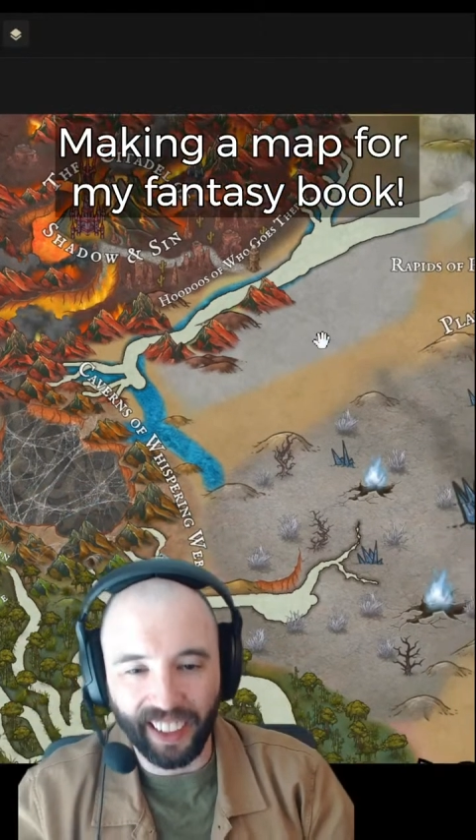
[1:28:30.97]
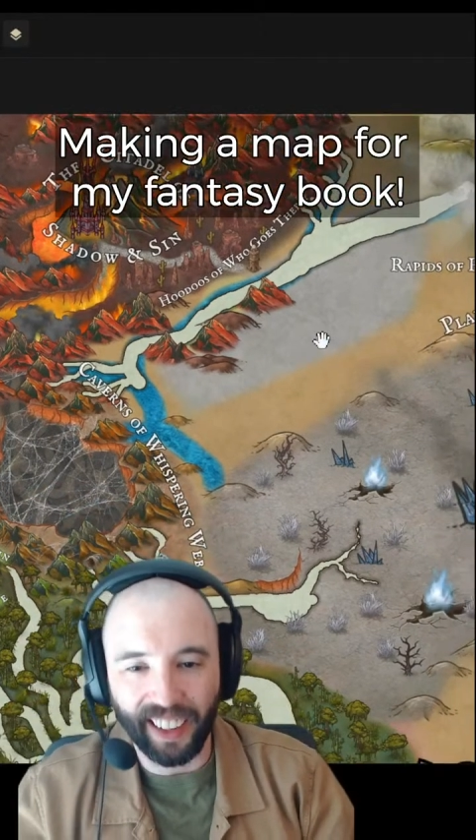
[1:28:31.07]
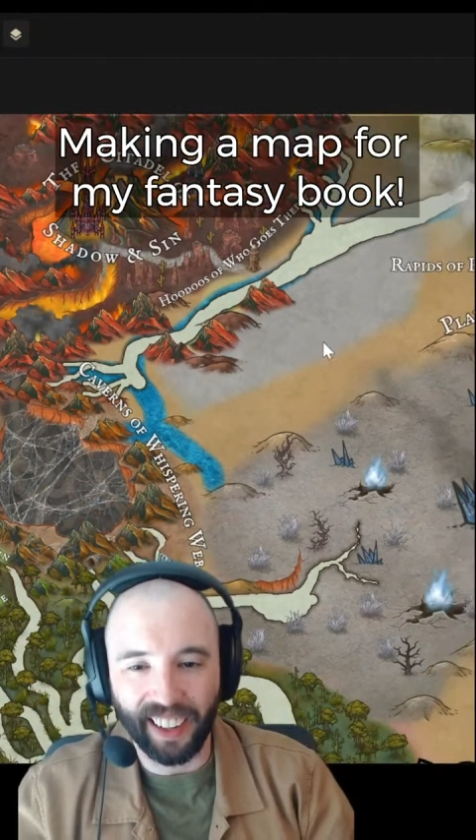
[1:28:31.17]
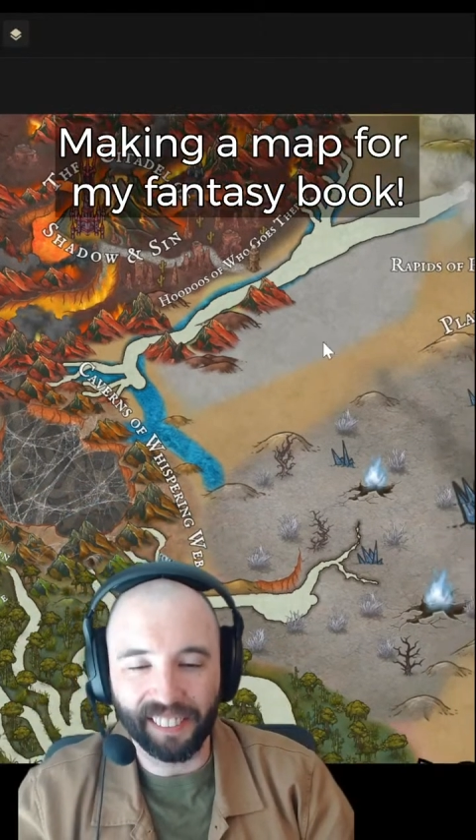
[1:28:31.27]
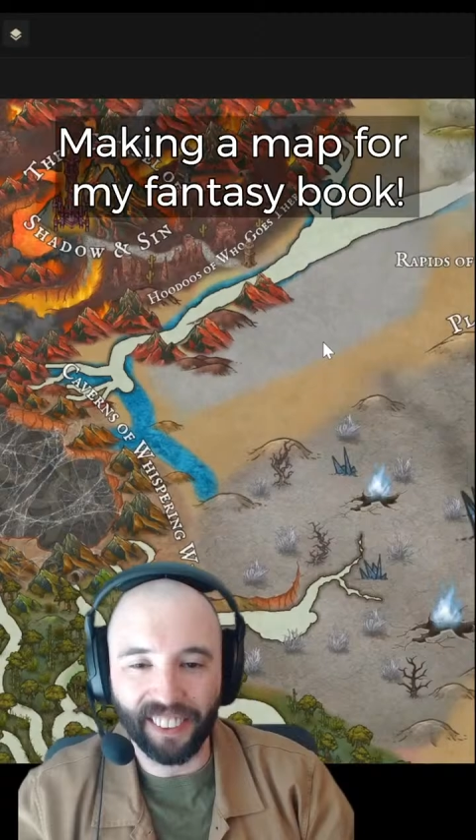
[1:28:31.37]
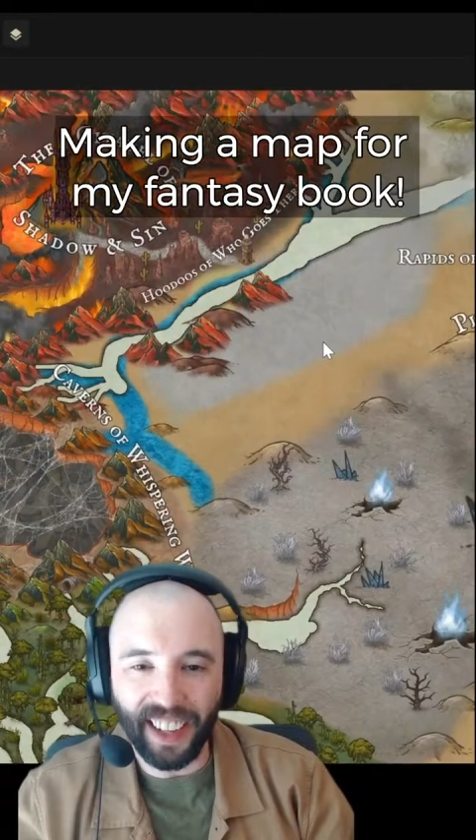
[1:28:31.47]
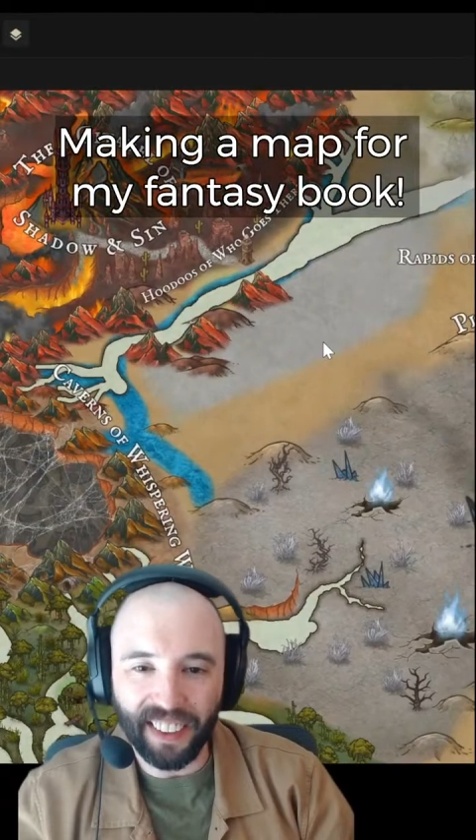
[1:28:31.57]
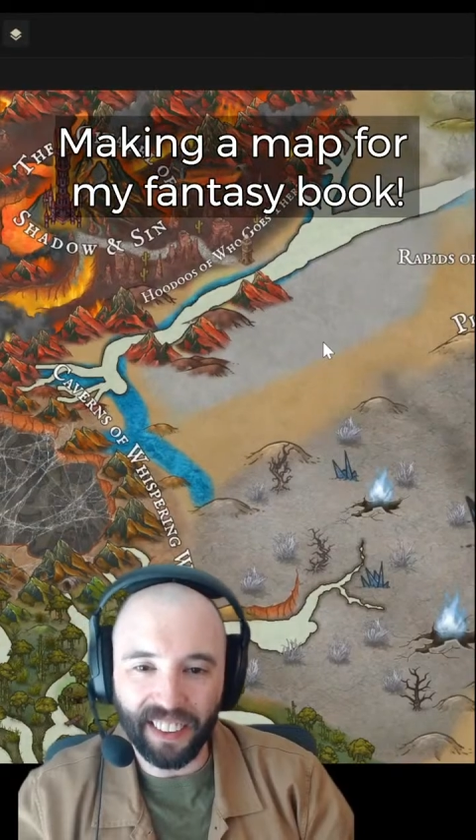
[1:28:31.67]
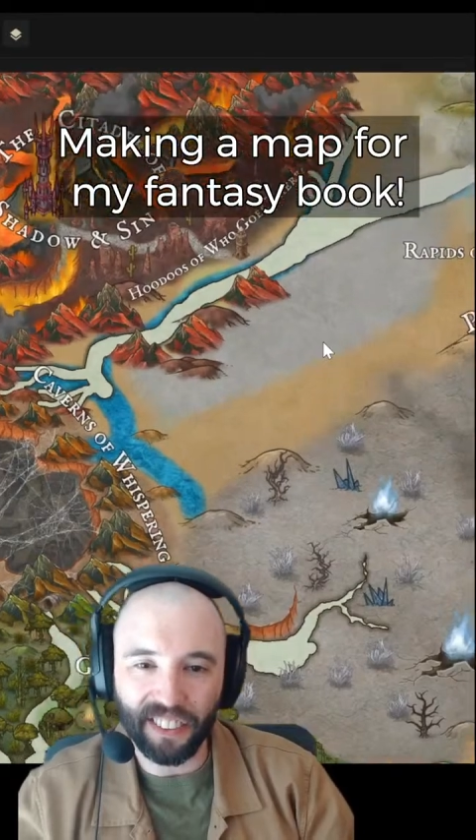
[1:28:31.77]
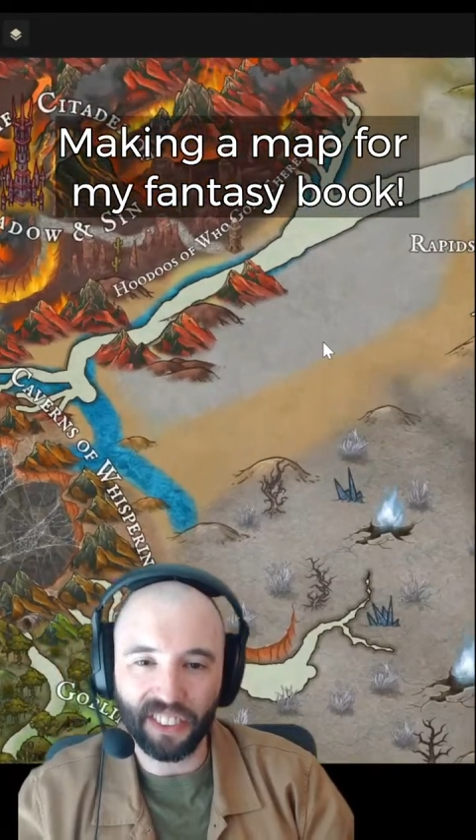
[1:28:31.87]
I'm
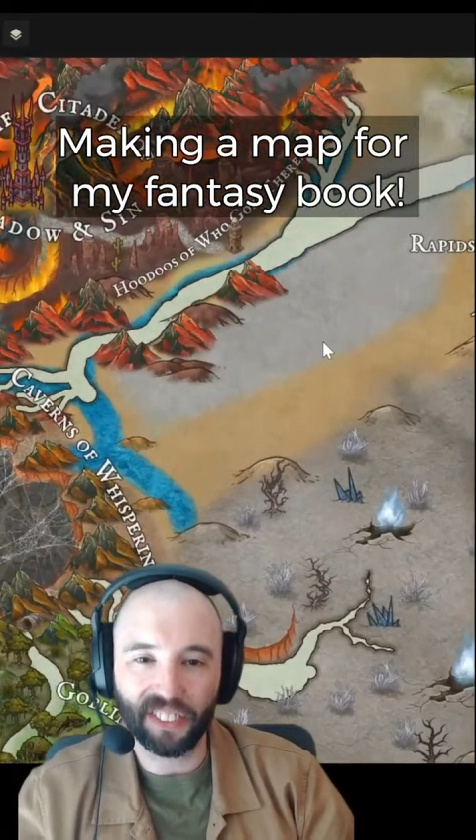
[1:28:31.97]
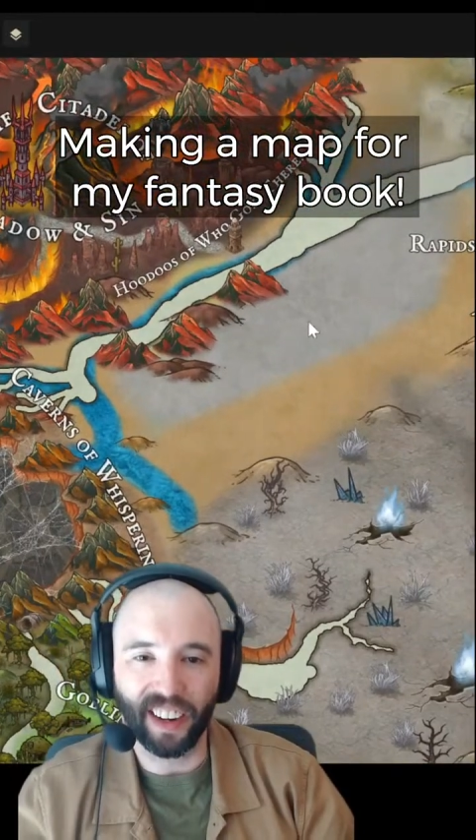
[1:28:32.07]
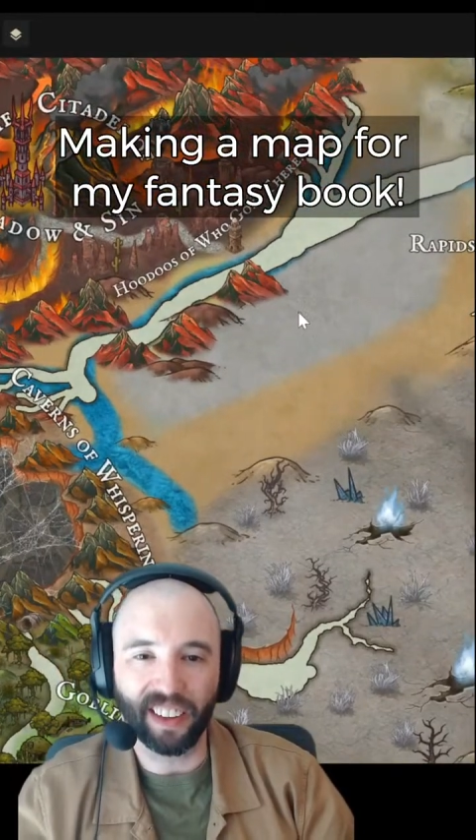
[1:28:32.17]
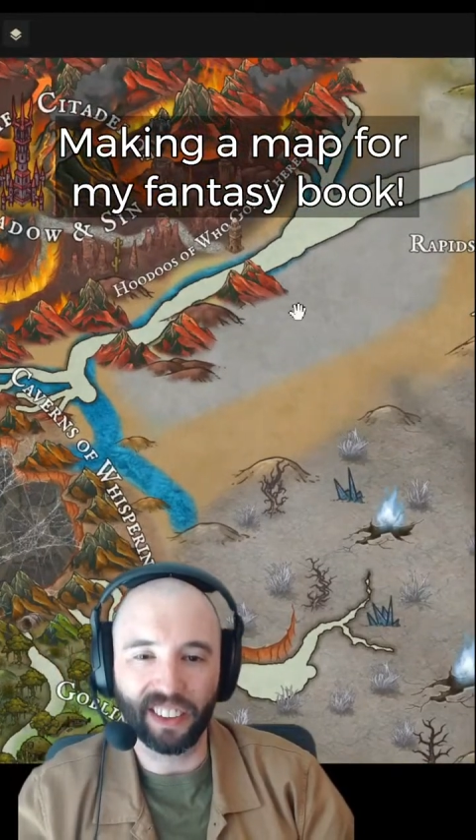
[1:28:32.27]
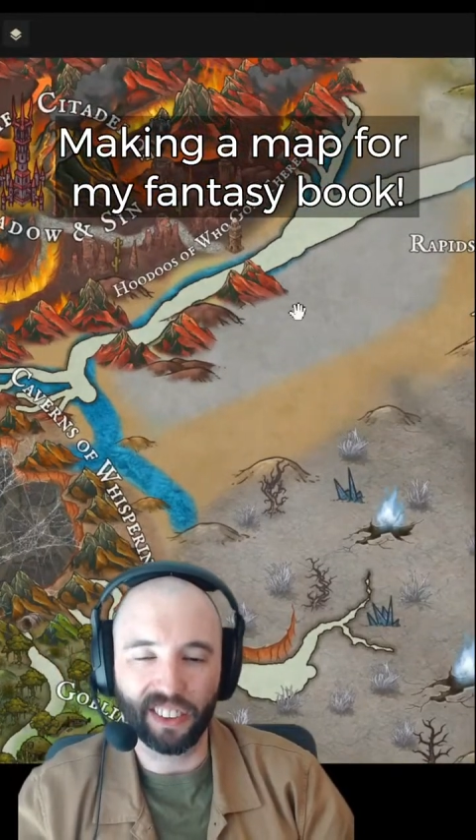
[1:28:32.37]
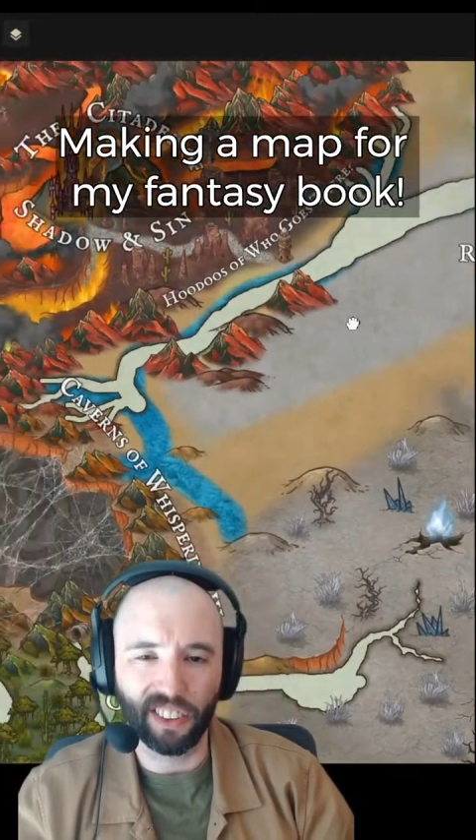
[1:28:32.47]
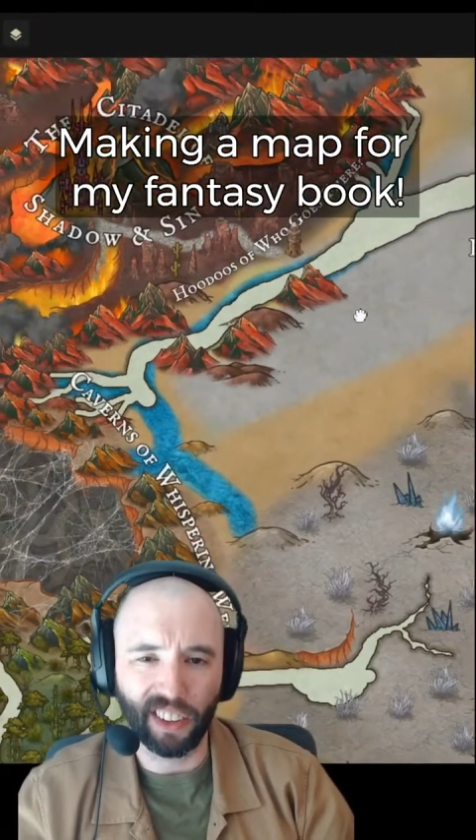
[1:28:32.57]
glad that it was inspiring to you,